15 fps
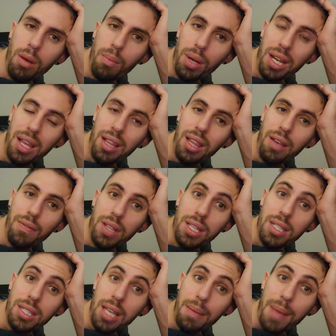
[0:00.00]
but they live in the
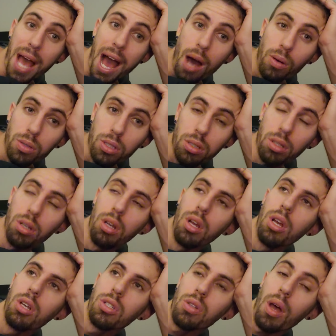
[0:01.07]
same house,
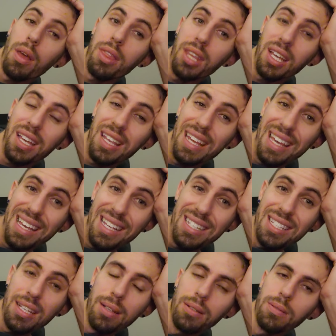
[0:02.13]
so I think it
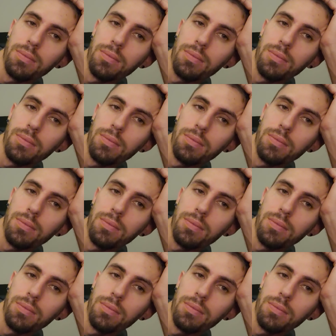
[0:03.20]
is.